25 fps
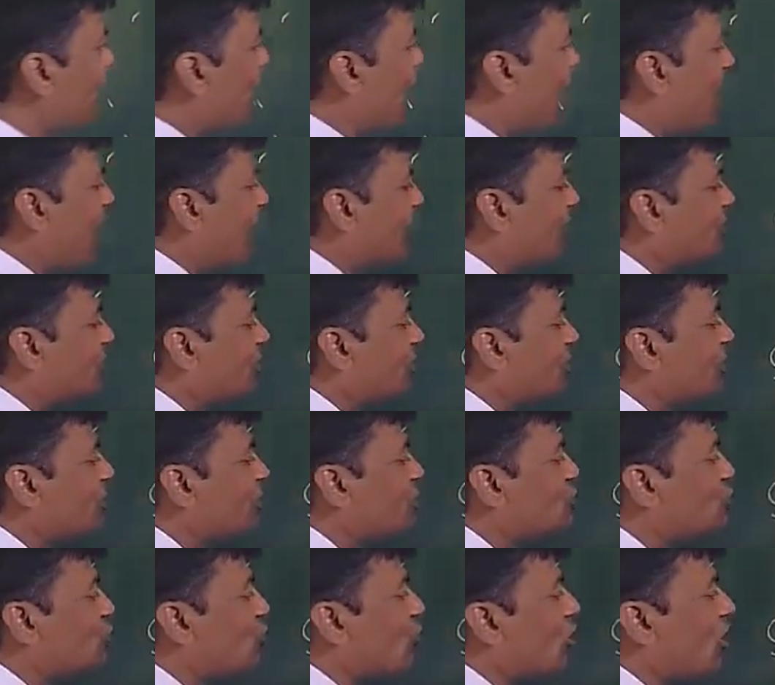path
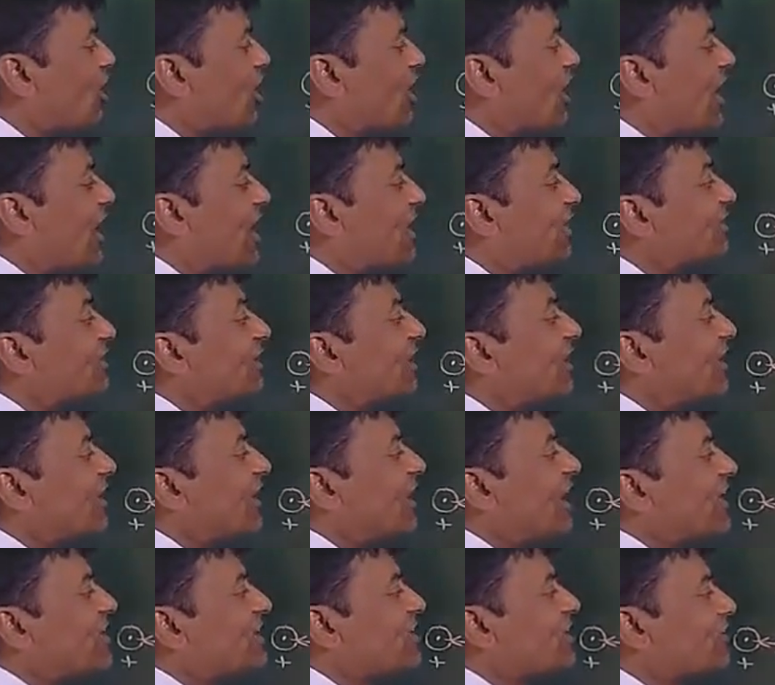is called as a
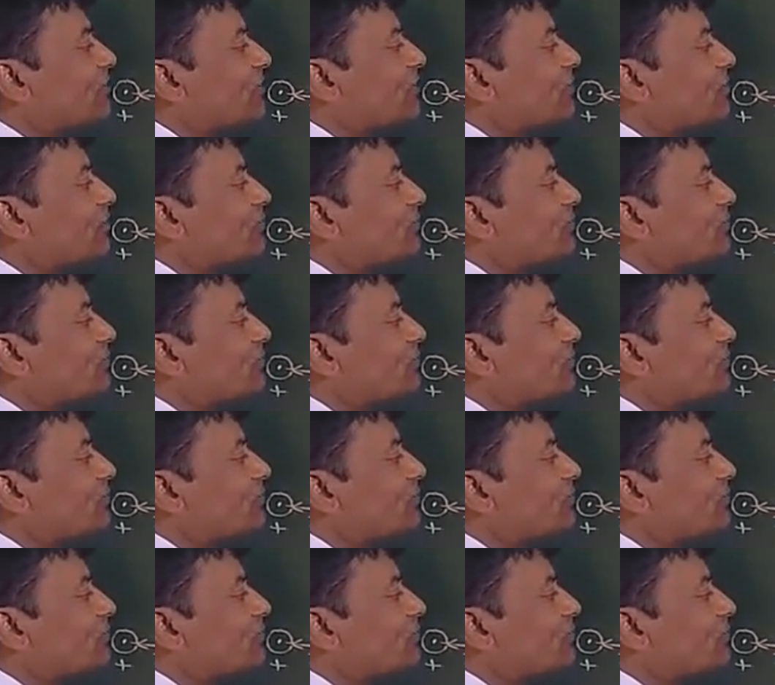line.